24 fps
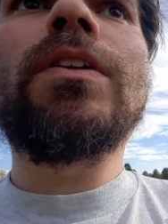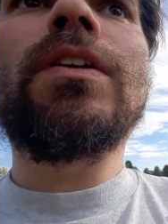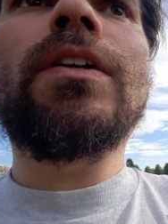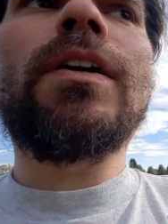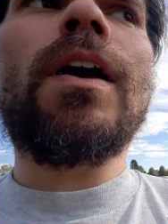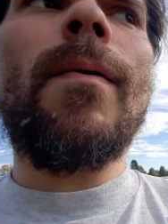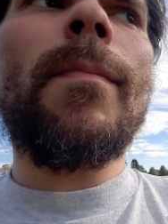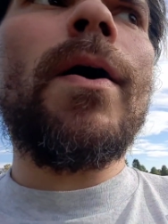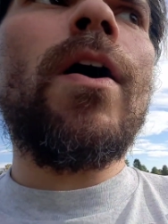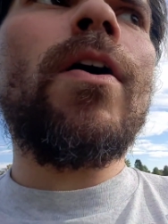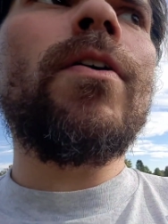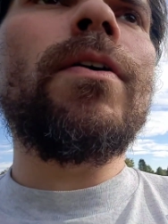
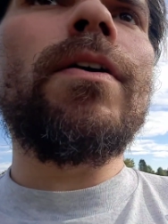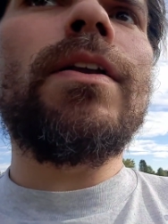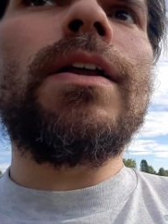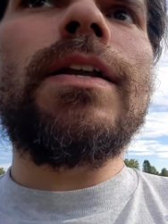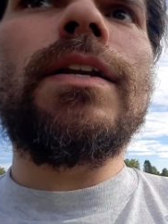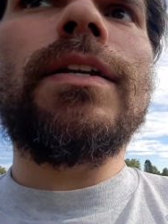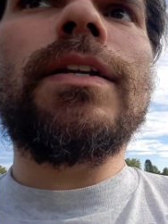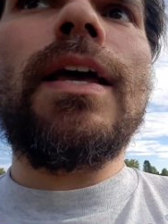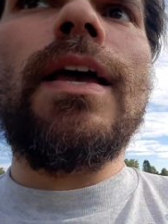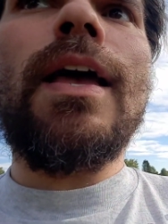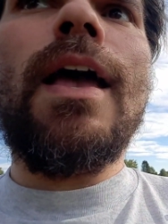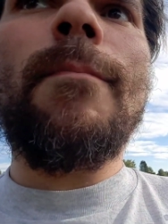come out
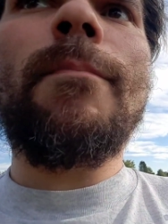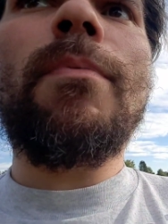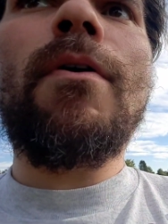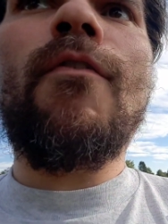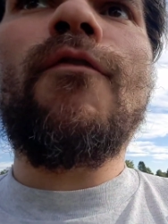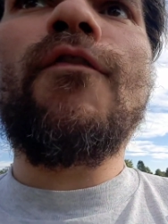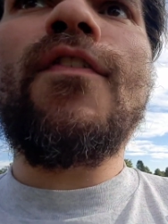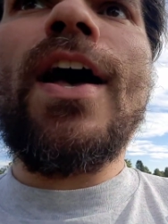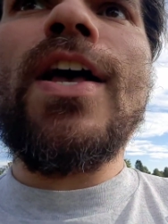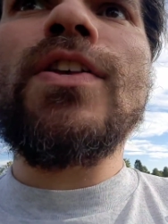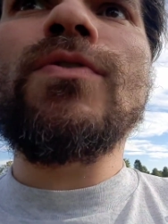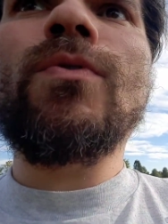and put a
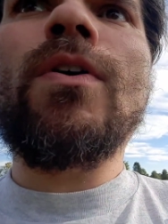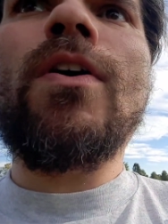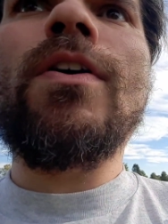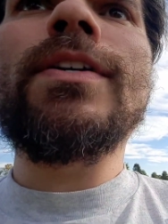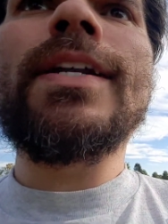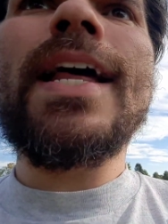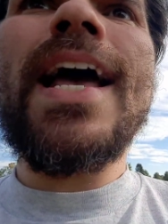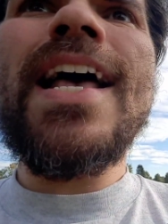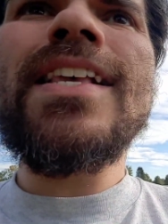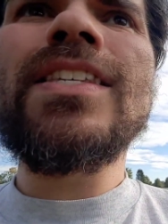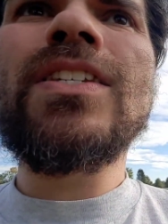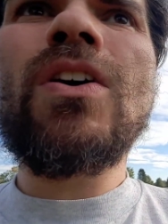fast one on
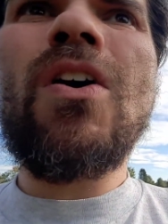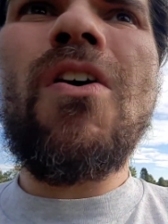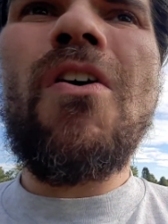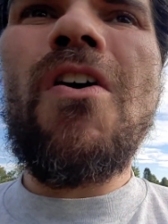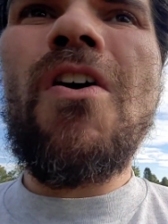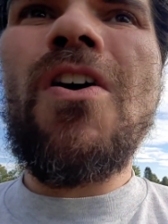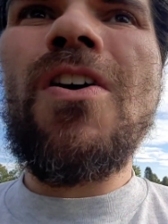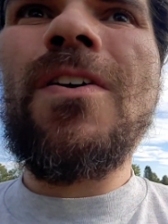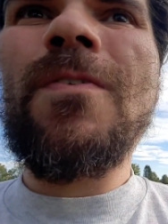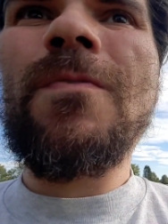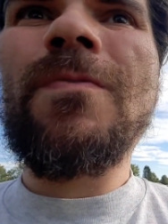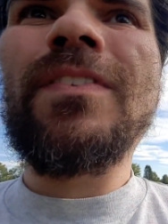
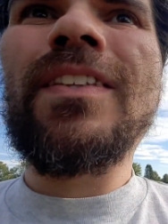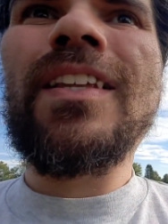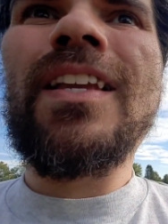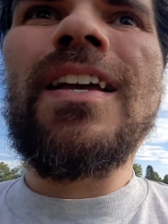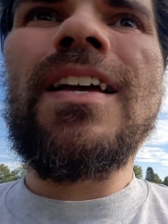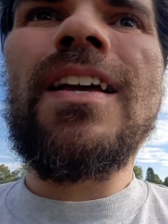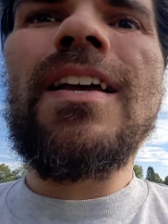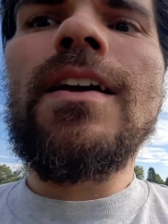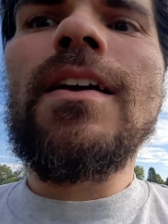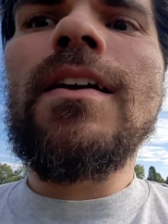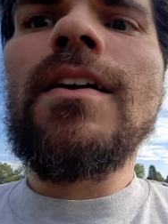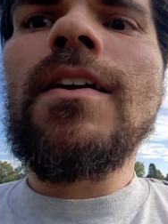NASCAR,
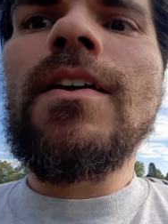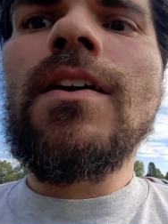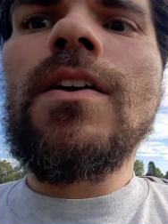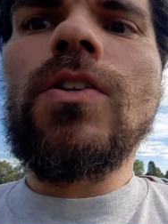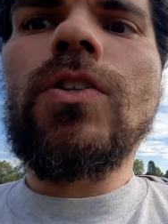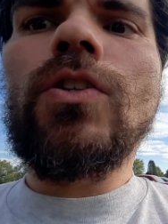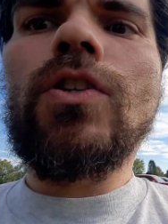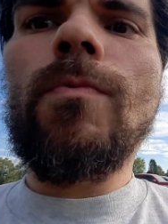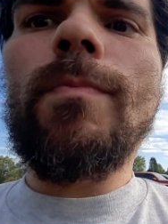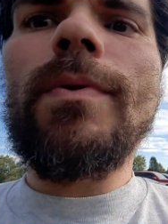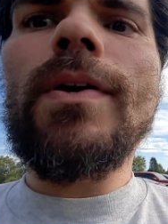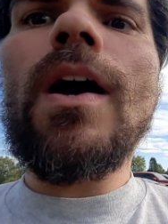
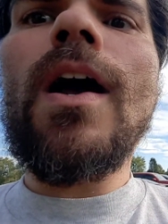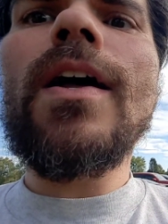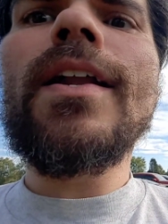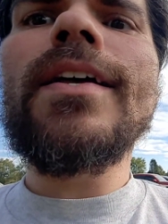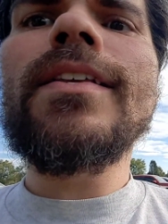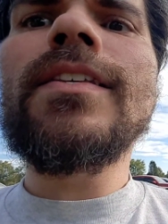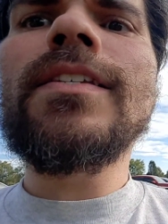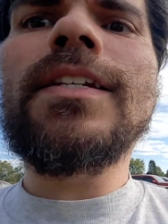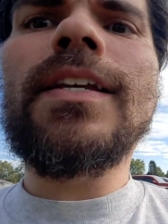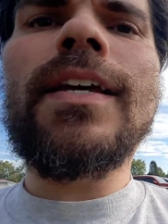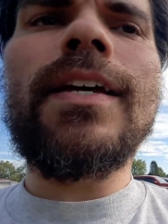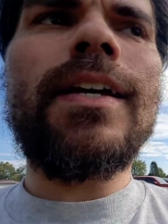to be
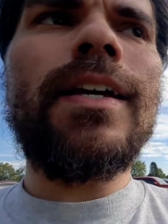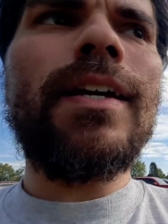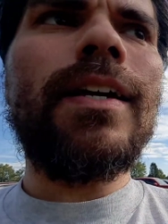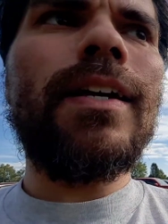honest,